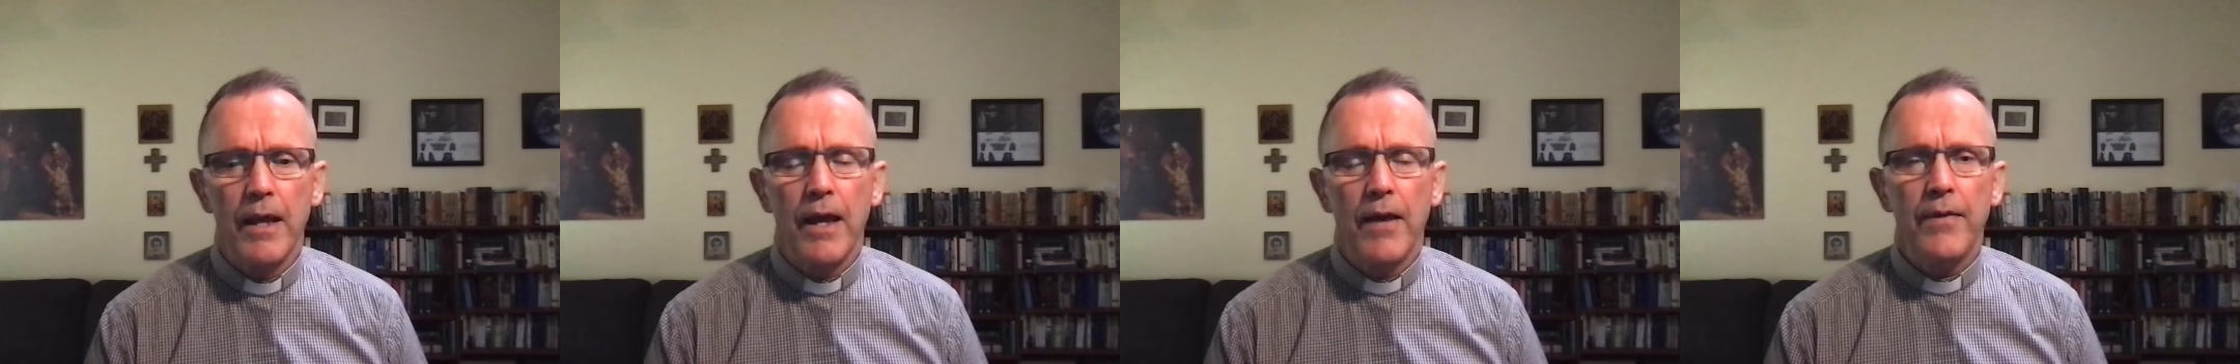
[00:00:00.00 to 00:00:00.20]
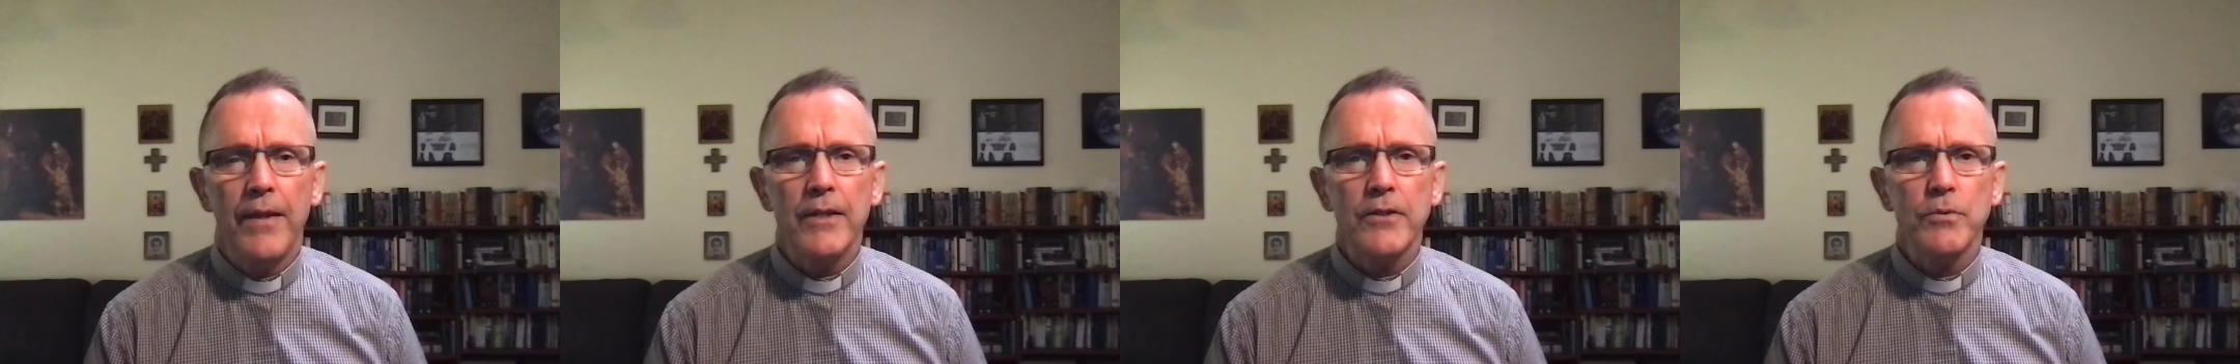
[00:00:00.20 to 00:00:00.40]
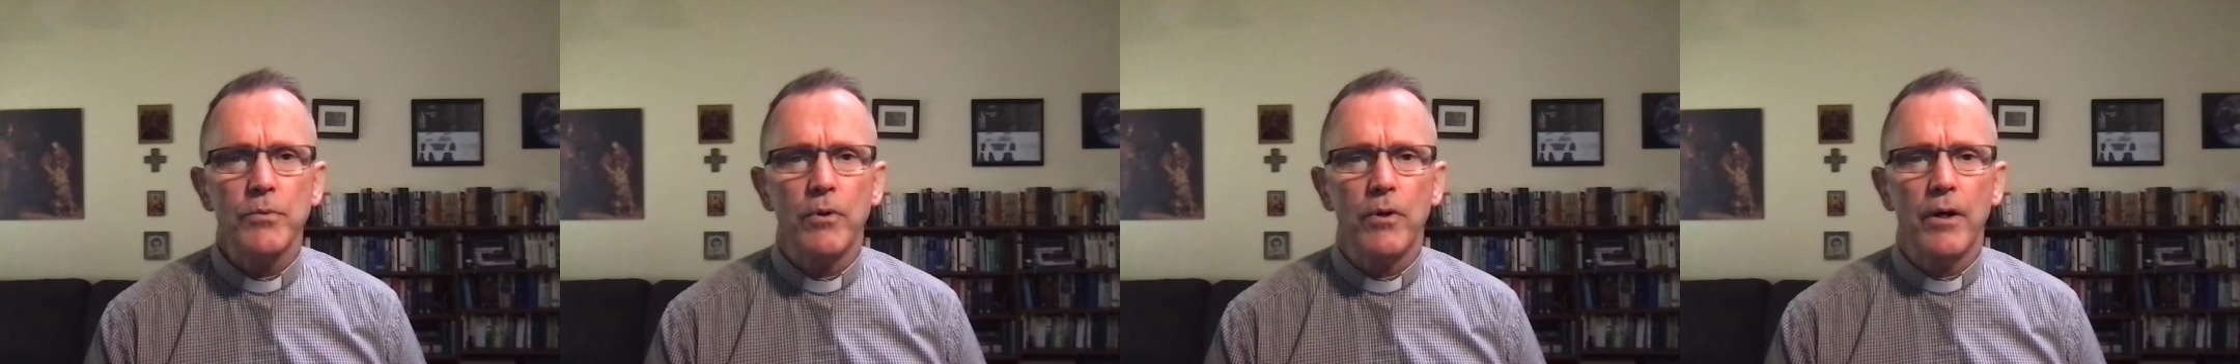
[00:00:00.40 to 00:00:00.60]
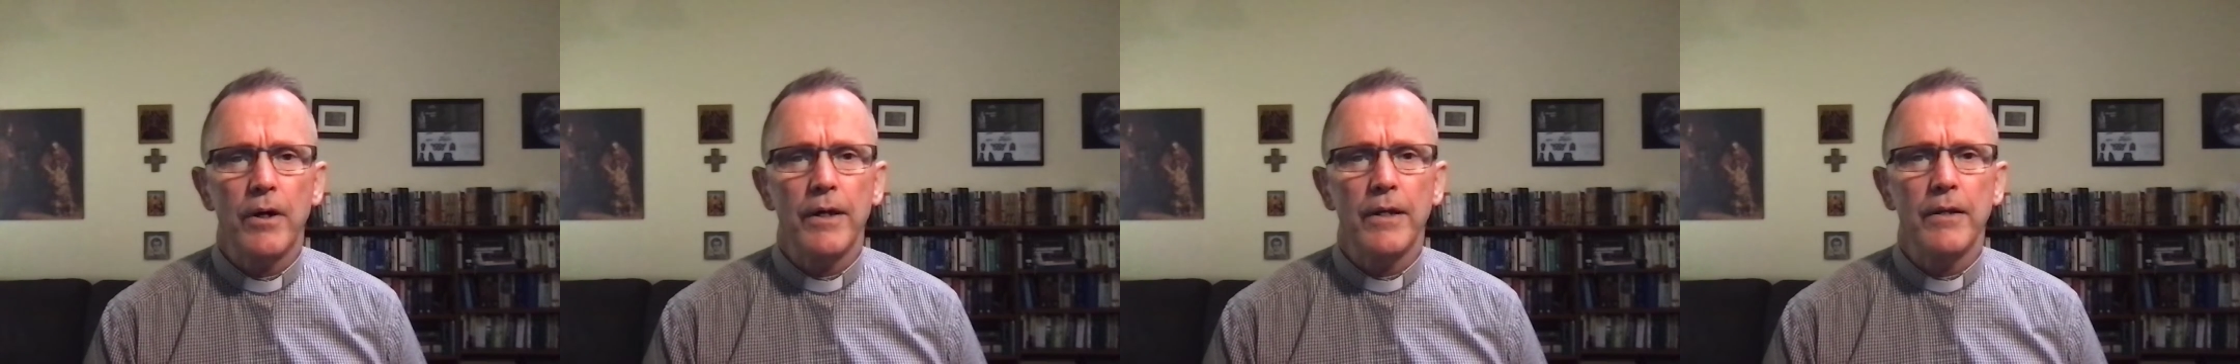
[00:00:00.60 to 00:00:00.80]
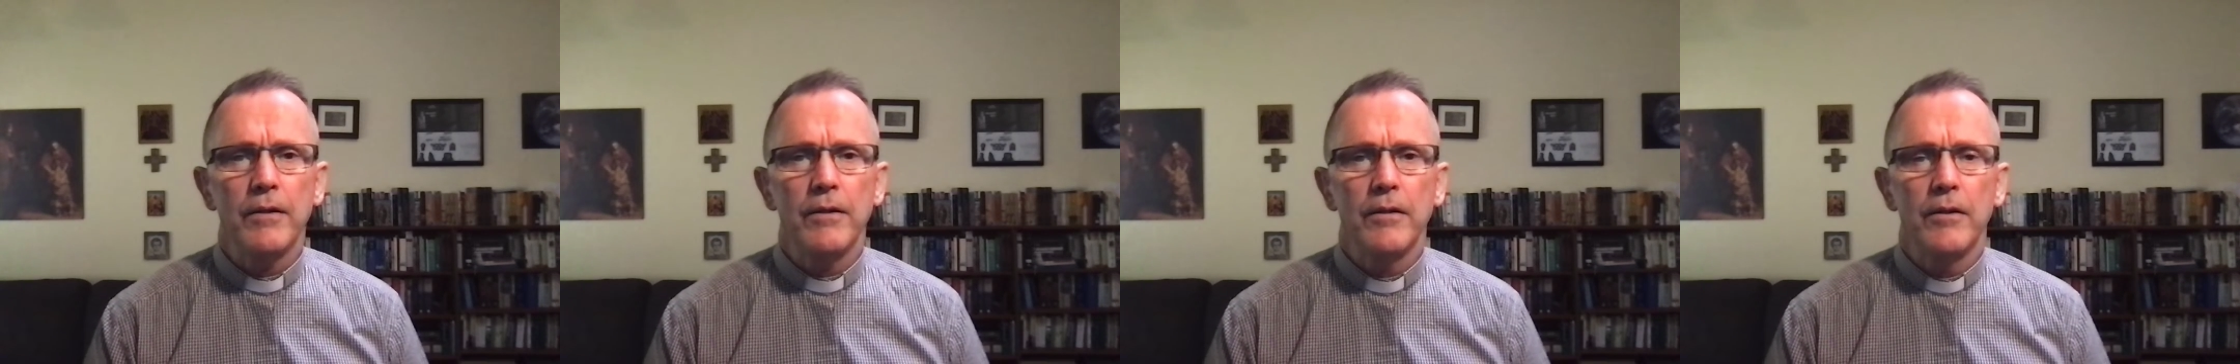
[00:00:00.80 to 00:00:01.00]
And that's
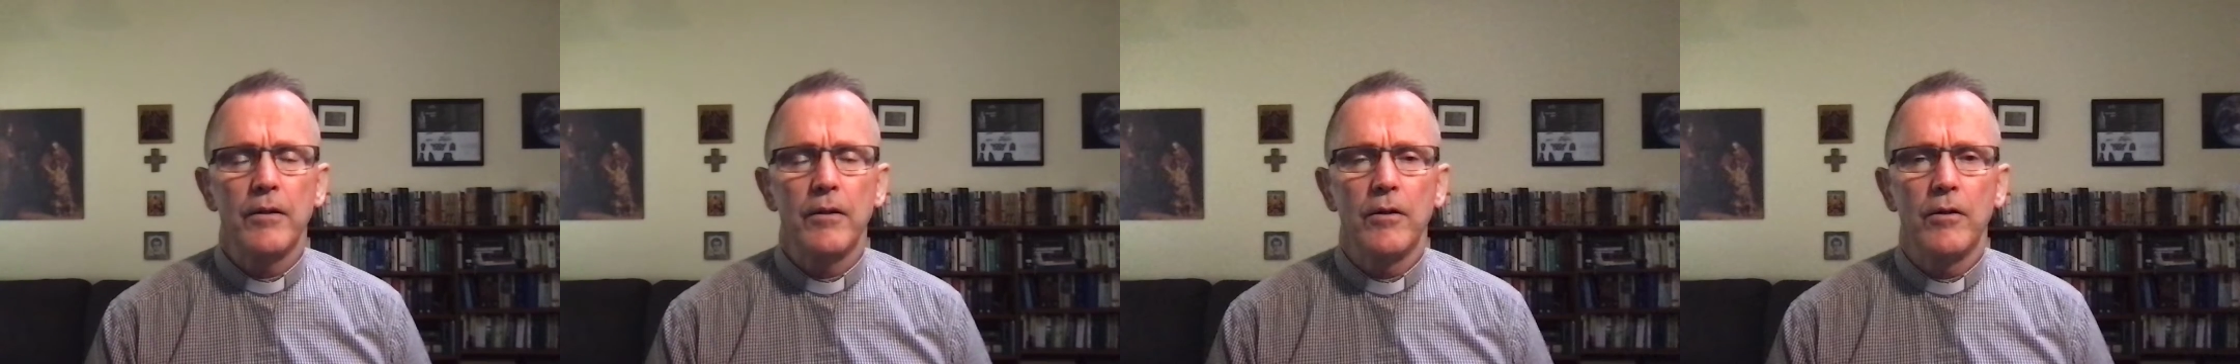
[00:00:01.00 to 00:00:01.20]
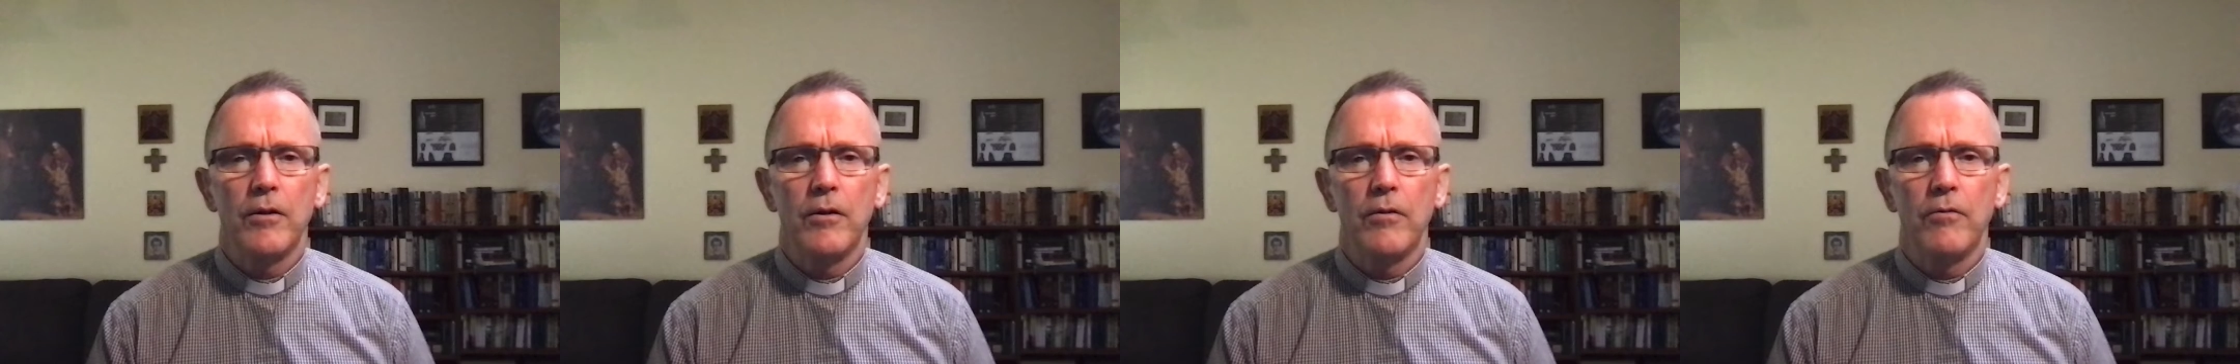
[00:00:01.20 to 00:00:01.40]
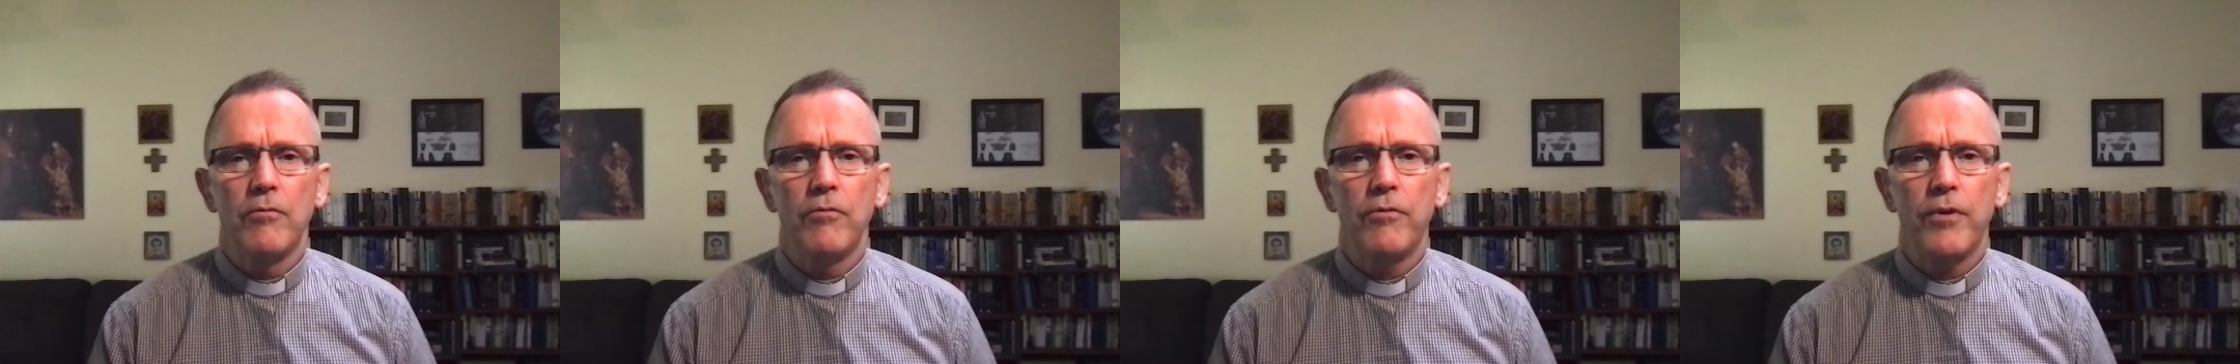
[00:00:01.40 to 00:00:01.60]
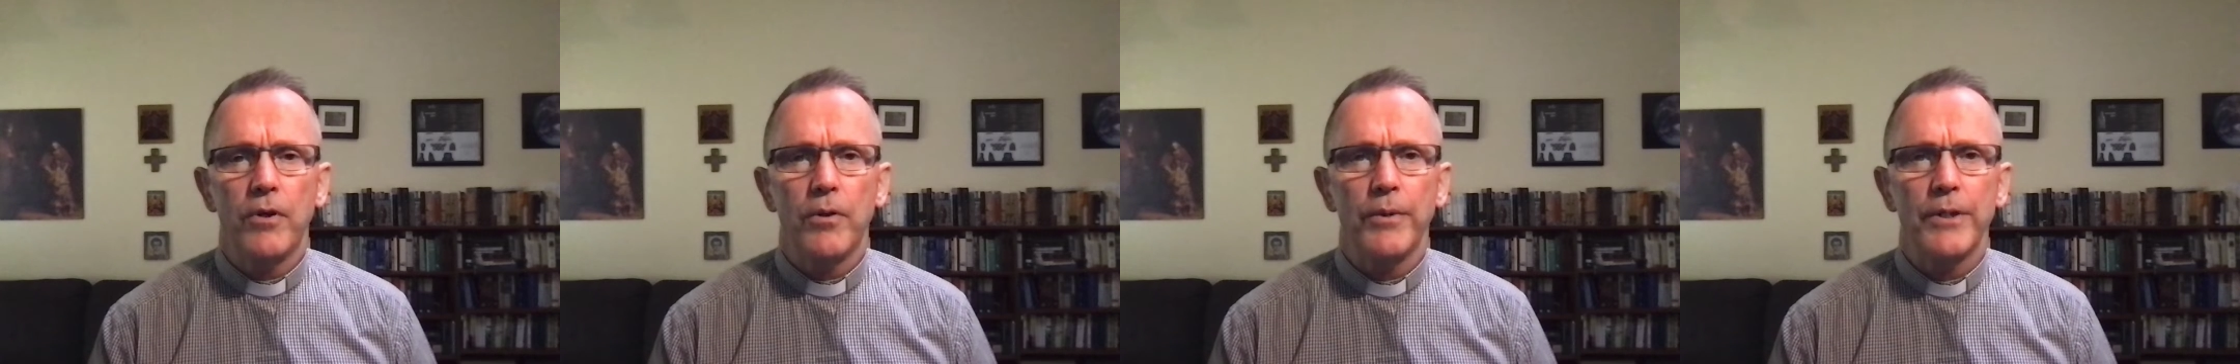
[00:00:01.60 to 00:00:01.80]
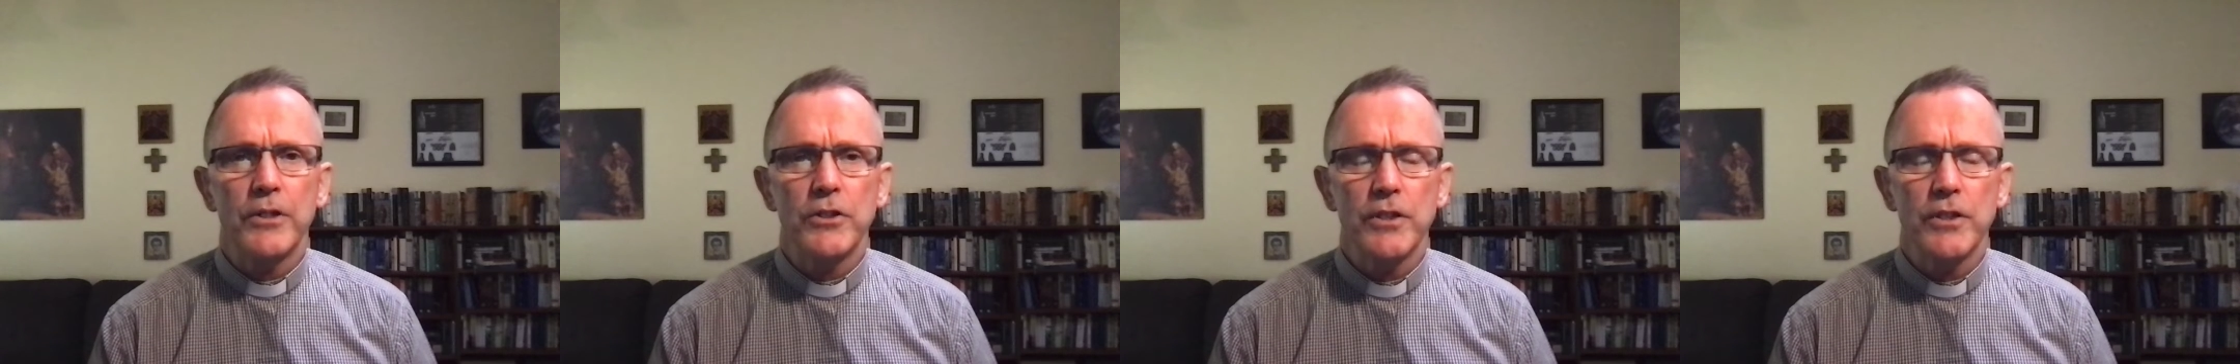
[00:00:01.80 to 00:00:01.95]
why following